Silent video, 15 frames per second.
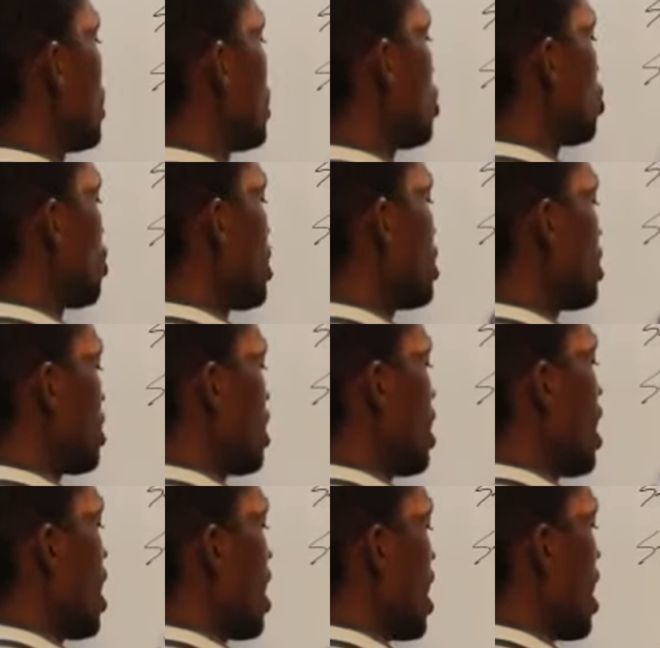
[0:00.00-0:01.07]
the stress
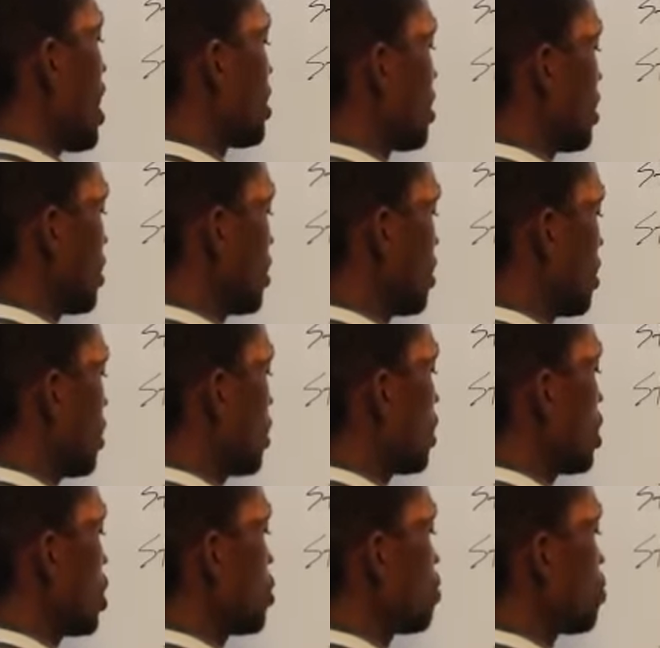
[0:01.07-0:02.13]
acting
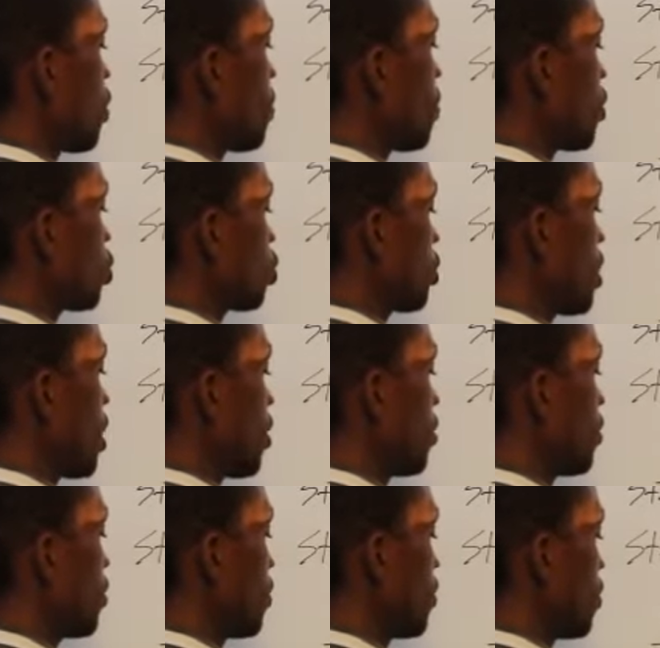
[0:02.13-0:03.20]
is
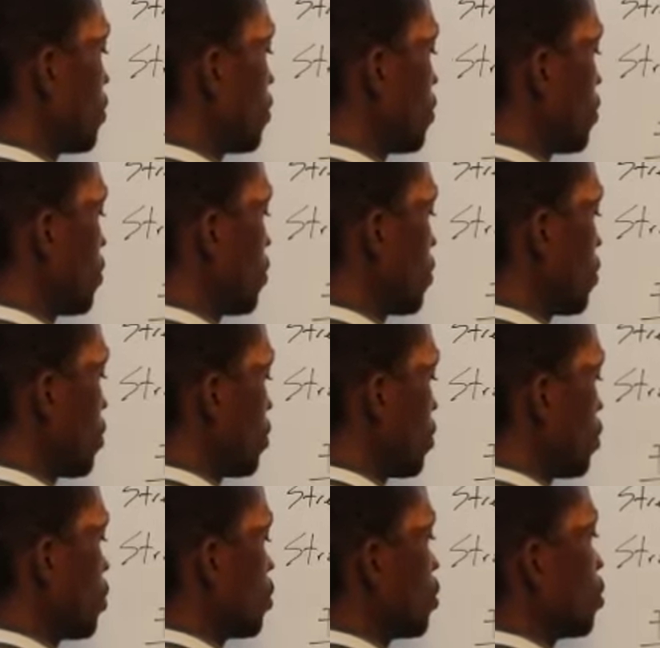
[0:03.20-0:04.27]
proportional
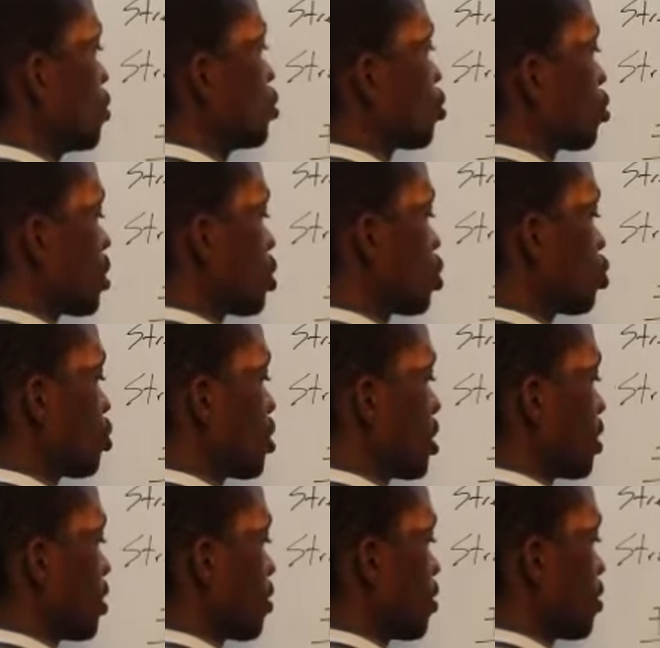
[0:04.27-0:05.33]
to the
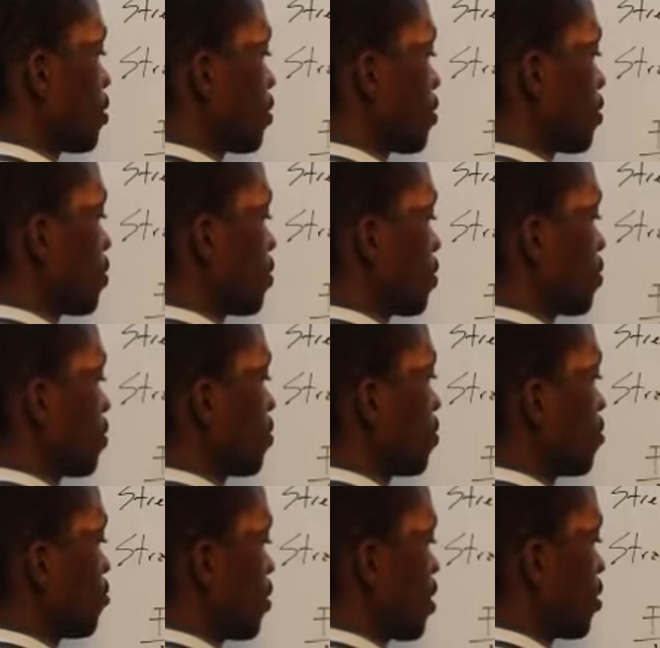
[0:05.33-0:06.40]
strain
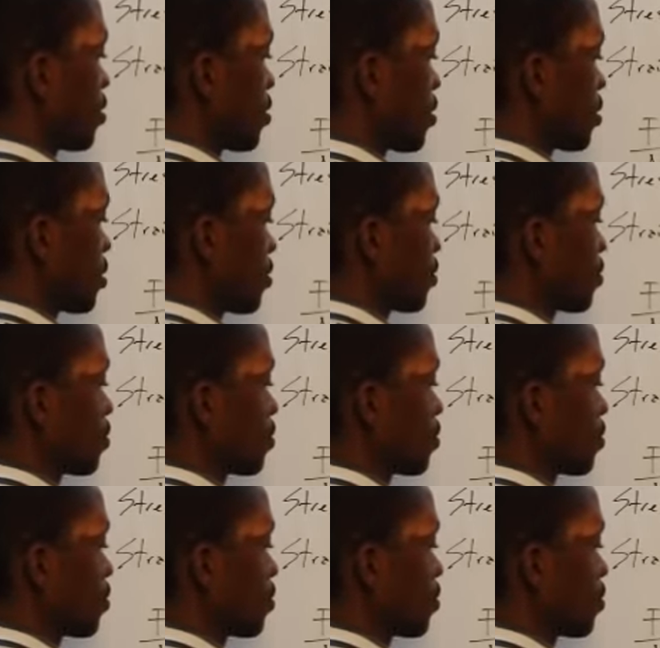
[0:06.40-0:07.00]
felt.